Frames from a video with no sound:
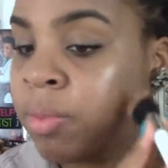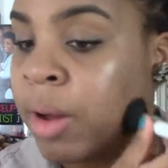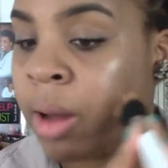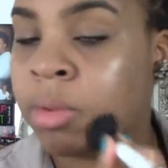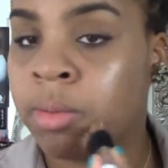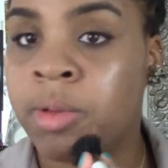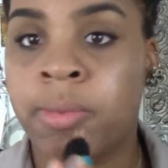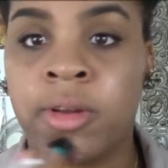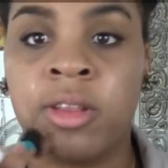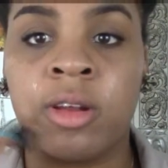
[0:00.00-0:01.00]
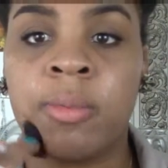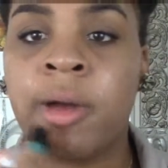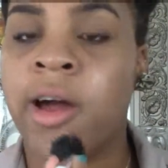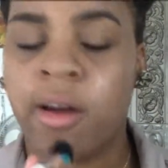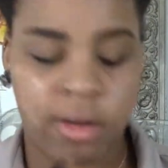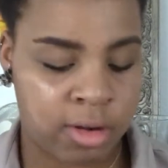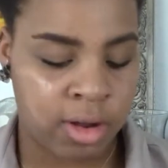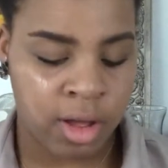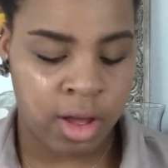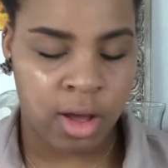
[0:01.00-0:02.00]
probably put a little powder
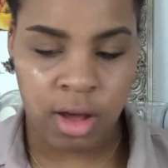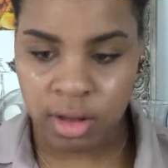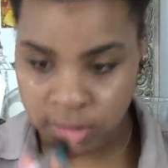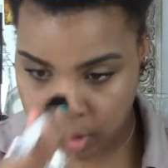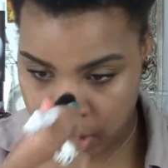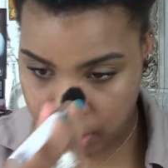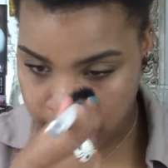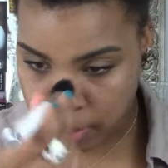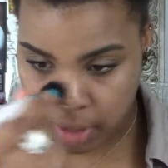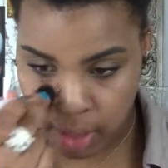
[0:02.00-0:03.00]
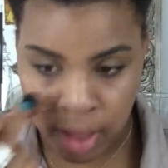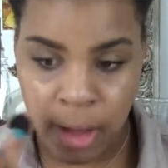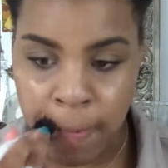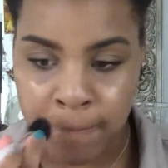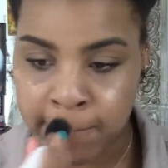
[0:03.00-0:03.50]
on top, and